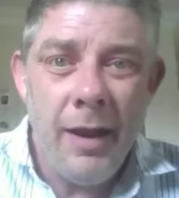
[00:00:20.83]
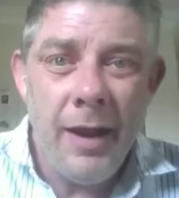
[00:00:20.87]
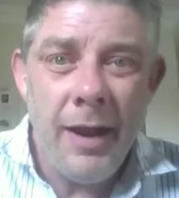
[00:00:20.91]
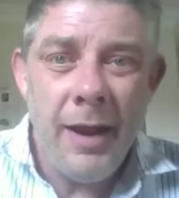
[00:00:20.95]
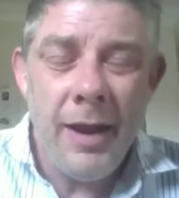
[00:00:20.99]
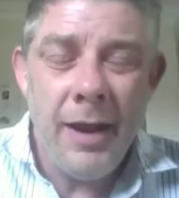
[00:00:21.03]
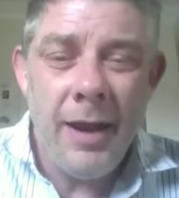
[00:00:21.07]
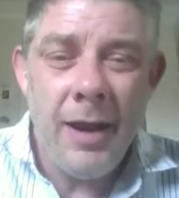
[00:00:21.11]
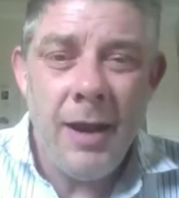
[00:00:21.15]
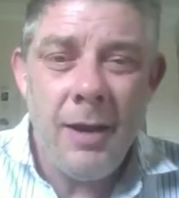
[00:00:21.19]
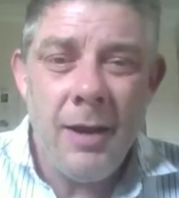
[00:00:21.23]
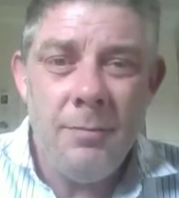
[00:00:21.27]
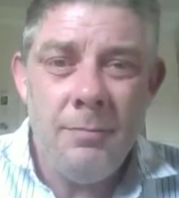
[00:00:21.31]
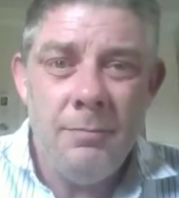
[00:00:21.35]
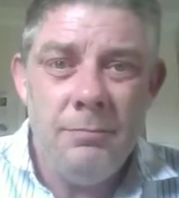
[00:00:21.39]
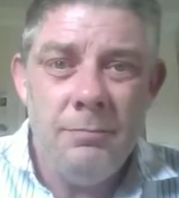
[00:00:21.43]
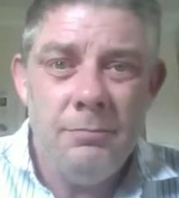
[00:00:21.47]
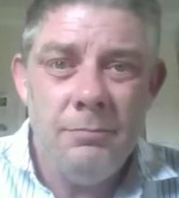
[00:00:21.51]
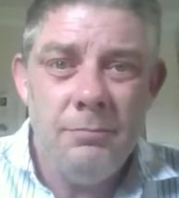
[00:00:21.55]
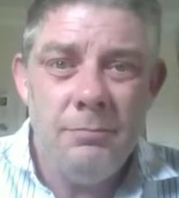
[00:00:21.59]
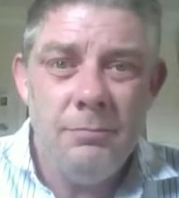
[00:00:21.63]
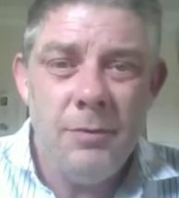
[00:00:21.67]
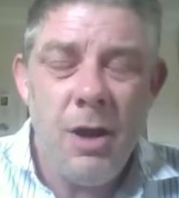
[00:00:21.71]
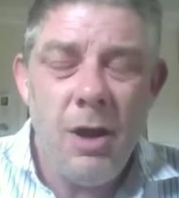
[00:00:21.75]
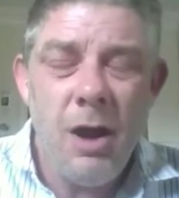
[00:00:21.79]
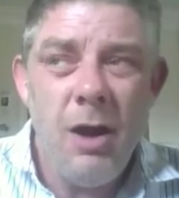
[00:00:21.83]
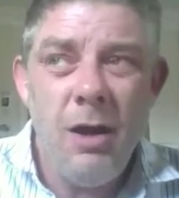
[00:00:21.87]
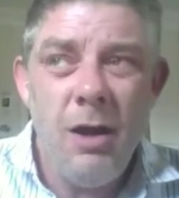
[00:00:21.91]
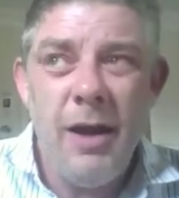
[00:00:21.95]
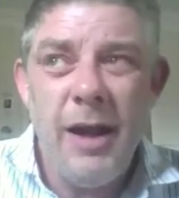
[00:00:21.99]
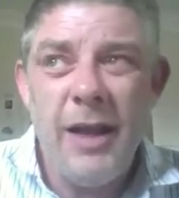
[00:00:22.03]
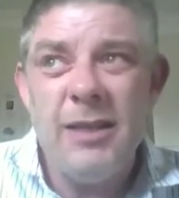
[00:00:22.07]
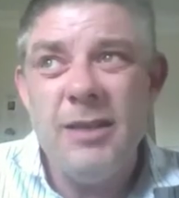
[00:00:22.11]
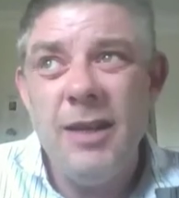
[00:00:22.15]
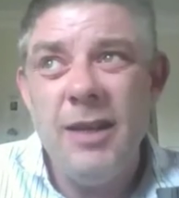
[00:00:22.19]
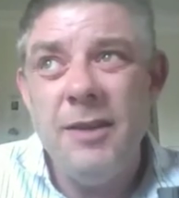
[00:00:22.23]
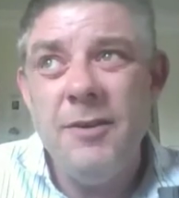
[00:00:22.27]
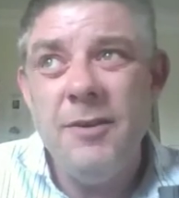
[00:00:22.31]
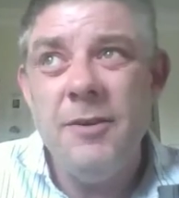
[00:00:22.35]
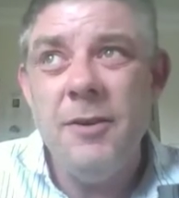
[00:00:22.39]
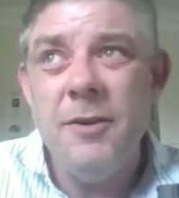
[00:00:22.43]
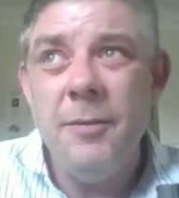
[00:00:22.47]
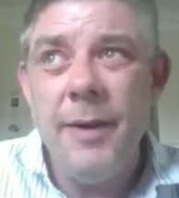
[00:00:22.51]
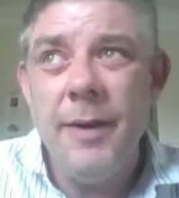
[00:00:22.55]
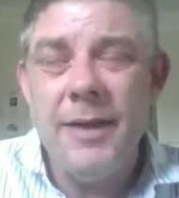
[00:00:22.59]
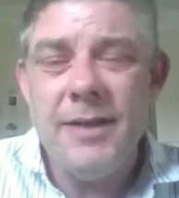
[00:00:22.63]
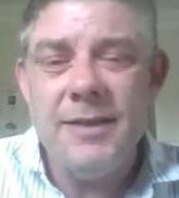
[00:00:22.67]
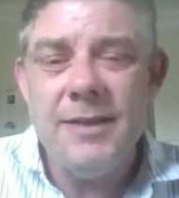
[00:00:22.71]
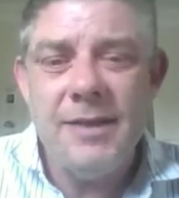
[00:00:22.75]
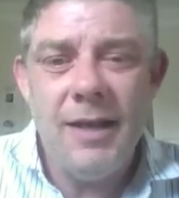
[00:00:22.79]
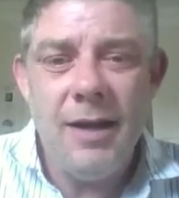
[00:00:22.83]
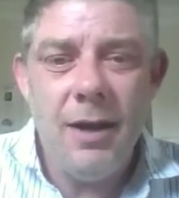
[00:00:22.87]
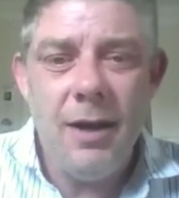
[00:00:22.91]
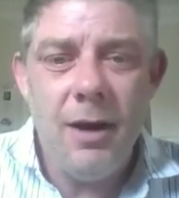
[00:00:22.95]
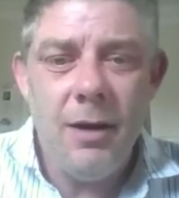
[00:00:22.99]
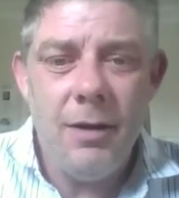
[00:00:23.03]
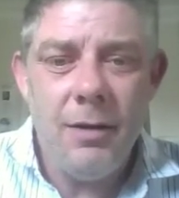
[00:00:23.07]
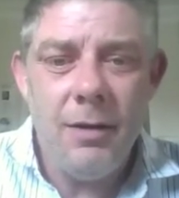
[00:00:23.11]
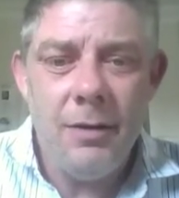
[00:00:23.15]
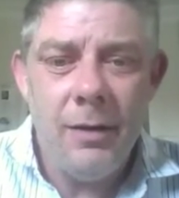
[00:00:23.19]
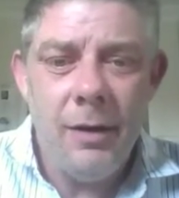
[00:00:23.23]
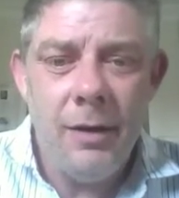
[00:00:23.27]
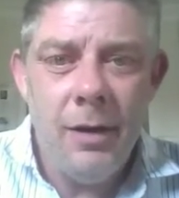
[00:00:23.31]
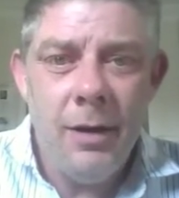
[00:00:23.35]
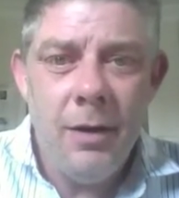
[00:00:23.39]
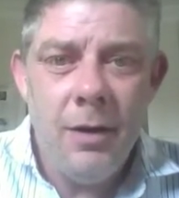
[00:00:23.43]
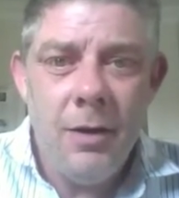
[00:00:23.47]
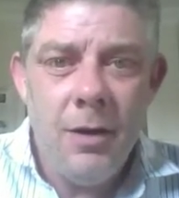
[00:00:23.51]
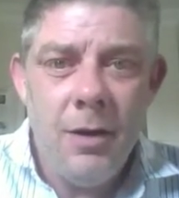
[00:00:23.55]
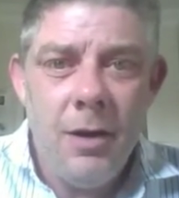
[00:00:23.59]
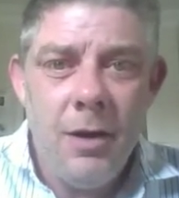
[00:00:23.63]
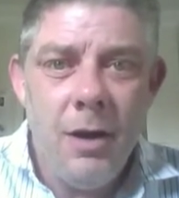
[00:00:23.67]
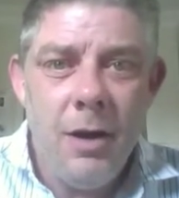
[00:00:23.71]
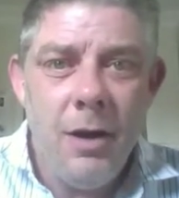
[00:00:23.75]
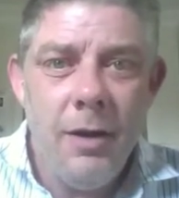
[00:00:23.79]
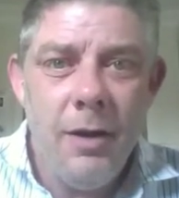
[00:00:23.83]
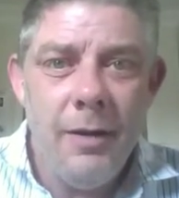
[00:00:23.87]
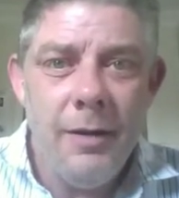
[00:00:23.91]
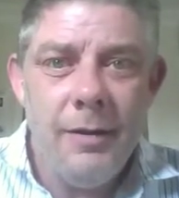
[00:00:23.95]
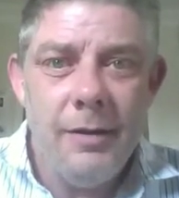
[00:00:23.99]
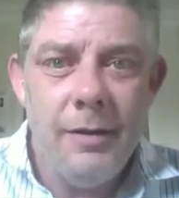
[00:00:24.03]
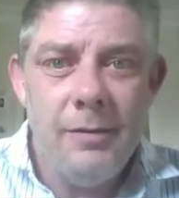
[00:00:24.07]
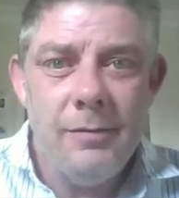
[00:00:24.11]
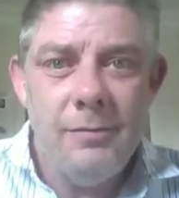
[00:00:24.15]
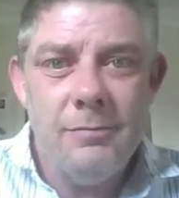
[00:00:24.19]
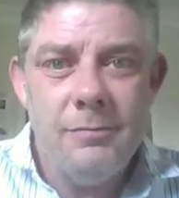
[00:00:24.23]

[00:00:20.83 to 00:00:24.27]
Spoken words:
and actually 2 weeks ago I